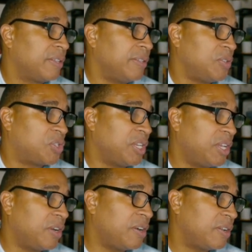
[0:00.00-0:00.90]
You see
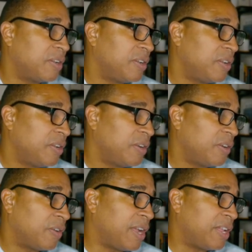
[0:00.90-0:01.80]
here,
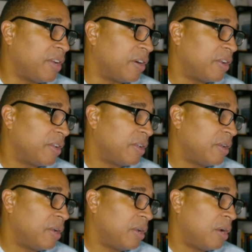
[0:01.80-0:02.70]
right here,
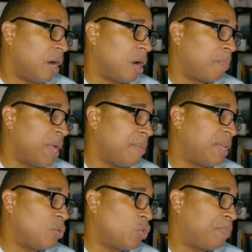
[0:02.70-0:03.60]
our
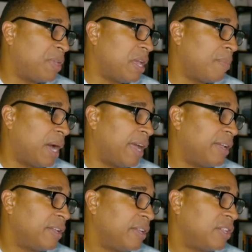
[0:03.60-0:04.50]
payment with
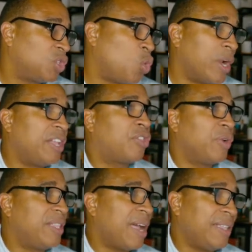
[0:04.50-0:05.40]
PMI,
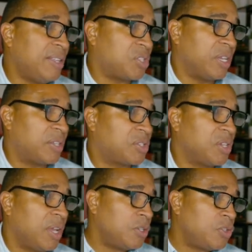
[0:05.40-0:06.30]
$2,396.